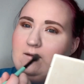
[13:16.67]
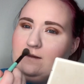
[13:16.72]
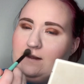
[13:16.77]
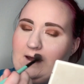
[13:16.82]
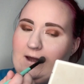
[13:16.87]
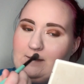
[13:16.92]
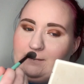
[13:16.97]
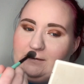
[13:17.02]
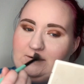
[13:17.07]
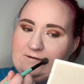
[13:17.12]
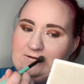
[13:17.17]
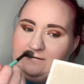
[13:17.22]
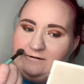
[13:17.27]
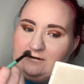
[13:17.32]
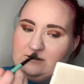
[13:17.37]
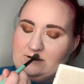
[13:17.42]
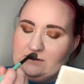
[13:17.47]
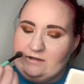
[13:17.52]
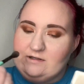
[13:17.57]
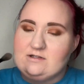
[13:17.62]
the apples of her
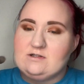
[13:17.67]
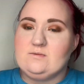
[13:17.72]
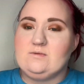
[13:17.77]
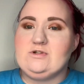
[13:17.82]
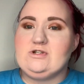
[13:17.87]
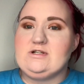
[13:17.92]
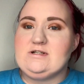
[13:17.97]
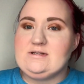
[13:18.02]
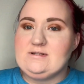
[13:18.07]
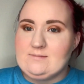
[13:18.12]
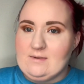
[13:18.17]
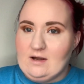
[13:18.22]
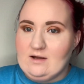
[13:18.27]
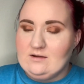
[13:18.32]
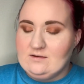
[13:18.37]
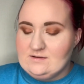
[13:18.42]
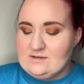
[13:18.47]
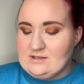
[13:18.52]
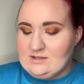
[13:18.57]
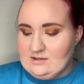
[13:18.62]
cheeks when she
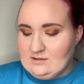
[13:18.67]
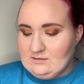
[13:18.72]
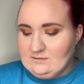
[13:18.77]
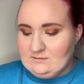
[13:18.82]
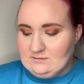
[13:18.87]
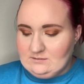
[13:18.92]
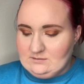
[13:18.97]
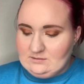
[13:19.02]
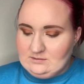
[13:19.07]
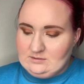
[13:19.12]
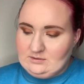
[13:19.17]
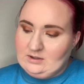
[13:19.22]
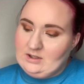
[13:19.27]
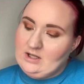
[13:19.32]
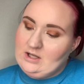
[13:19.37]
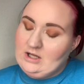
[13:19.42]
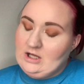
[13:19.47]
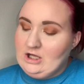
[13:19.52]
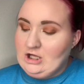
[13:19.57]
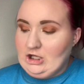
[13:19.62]
smiles.
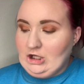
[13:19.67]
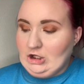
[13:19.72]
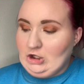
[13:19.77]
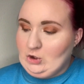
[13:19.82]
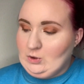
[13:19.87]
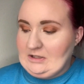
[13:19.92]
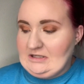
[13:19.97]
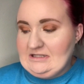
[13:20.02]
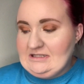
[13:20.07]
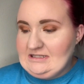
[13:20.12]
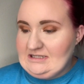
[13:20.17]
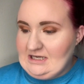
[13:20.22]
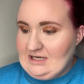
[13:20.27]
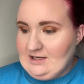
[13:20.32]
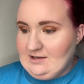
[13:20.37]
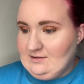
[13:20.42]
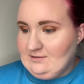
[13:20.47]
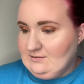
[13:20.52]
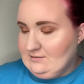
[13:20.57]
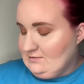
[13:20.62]
You can see
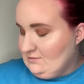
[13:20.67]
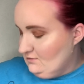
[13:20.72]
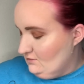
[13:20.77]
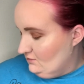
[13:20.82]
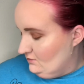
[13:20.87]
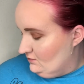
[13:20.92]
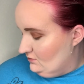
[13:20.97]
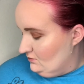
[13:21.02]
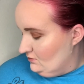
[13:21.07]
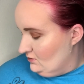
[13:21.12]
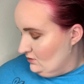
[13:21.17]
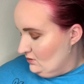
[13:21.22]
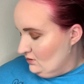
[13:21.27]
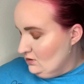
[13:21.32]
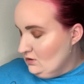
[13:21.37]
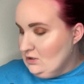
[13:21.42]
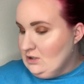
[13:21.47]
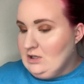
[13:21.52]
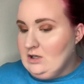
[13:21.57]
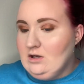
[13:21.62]
it.
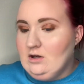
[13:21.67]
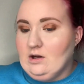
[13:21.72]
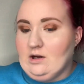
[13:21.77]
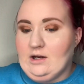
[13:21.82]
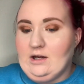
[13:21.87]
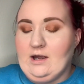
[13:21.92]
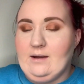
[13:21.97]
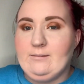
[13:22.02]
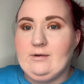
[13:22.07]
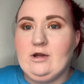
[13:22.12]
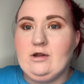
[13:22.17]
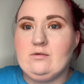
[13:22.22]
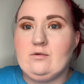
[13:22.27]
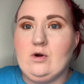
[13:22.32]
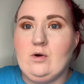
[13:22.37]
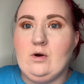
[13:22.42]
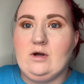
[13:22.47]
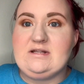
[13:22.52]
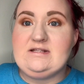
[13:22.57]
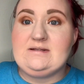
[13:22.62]
All right, I'm gonna throw
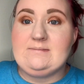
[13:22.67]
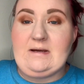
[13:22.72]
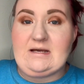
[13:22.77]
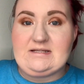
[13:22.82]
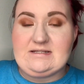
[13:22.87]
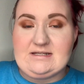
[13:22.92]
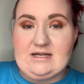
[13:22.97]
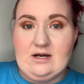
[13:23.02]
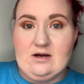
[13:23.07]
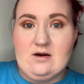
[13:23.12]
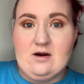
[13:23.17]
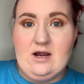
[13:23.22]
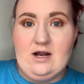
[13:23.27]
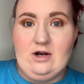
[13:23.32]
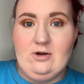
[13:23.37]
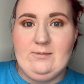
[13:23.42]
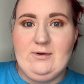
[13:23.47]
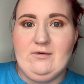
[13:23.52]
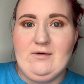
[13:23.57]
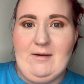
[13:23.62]
on some mascara and
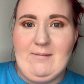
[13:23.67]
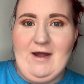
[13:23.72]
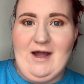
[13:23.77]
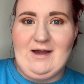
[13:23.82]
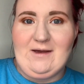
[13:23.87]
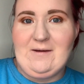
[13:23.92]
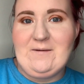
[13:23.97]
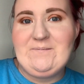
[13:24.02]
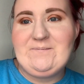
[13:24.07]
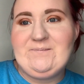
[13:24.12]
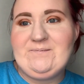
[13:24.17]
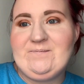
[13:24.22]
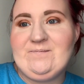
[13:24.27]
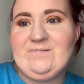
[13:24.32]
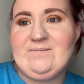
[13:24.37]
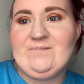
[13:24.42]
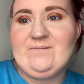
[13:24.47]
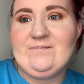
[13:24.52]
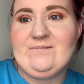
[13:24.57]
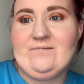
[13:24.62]
I'll be right back.
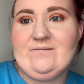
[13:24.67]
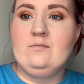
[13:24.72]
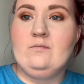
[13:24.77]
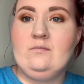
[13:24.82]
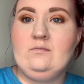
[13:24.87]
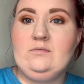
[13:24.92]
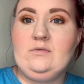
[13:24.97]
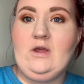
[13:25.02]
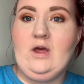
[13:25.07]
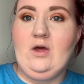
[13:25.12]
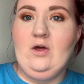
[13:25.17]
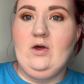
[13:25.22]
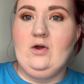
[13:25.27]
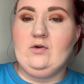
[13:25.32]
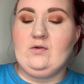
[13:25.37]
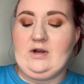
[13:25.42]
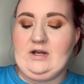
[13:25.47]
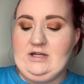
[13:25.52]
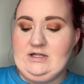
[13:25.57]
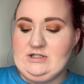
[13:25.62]
All
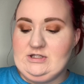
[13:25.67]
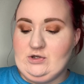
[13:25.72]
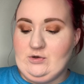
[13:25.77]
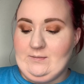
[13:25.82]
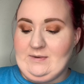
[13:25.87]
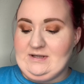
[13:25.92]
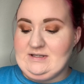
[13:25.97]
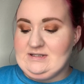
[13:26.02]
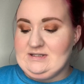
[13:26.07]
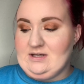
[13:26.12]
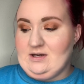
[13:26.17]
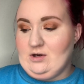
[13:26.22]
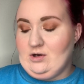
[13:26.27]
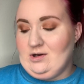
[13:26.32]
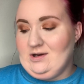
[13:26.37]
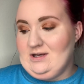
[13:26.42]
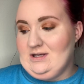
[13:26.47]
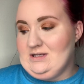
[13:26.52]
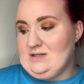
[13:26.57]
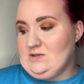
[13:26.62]
right, so
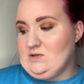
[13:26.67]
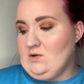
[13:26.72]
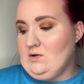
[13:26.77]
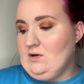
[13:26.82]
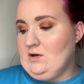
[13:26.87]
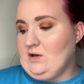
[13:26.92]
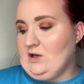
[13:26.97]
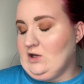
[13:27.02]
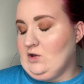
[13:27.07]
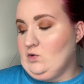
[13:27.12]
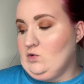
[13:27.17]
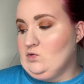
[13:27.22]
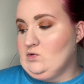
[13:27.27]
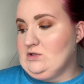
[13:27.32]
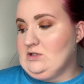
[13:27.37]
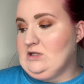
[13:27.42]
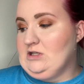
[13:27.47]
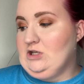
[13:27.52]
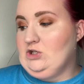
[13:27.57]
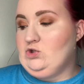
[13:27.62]
mascara is on. I
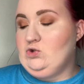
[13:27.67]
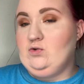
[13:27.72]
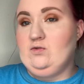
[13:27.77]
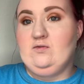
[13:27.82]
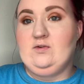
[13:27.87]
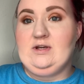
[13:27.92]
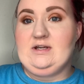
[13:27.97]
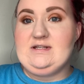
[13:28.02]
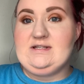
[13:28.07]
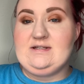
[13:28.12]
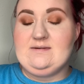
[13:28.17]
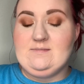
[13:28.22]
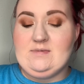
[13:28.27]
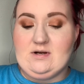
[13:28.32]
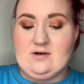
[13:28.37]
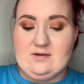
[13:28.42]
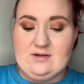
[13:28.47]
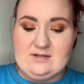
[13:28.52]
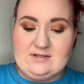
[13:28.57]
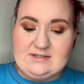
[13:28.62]
used the Too Faced
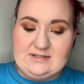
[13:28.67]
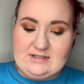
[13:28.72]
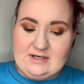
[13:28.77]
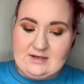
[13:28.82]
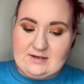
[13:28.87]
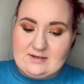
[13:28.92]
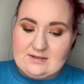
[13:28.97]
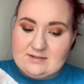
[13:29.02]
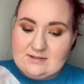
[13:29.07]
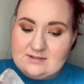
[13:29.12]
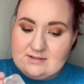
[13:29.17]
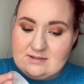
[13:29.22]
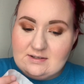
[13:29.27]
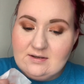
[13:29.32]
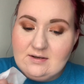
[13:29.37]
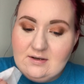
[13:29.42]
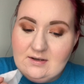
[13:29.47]
Better Than Sex.